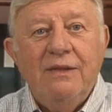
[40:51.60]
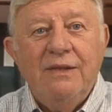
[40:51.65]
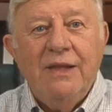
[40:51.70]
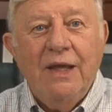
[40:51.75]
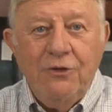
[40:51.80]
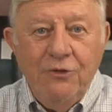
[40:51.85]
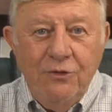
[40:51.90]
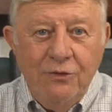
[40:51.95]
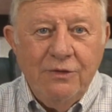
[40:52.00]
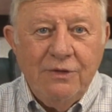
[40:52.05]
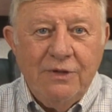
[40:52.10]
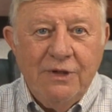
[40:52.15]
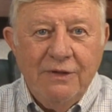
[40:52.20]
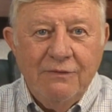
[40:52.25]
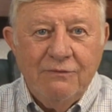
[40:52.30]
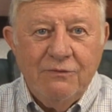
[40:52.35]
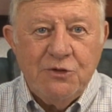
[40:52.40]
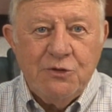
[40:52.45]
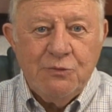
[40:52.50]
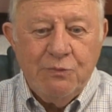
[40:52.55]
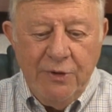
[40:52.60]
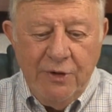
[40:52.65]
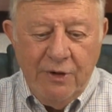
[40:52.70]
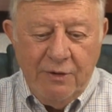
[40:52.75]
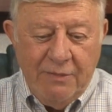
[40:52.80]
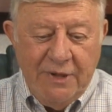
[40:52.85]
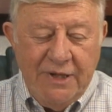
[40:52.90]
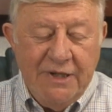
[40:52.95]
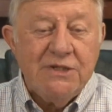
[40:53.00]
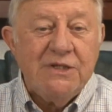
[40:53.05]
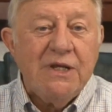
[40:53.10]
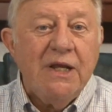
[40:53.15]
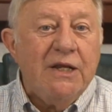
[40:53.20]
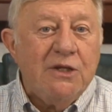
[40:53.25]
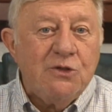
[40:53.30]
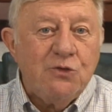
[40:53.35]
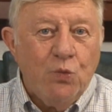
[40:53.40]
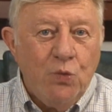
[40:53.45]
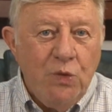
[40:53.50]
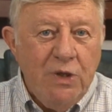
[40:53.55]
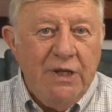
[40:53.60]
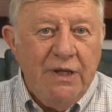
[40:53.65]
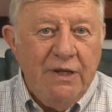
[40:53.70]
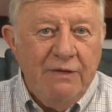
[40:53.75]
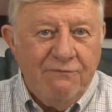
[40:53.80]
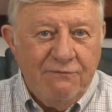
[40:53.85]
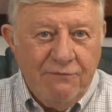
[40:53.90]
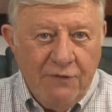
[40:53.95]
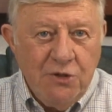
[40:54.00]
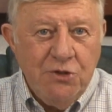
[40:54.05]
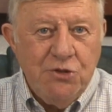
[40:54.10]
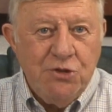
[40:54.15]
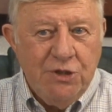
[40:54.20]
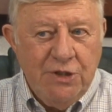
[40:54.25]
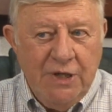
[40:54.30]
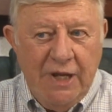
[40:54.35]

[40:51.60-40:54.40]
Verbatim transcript: That unity of the Spirit means that as we function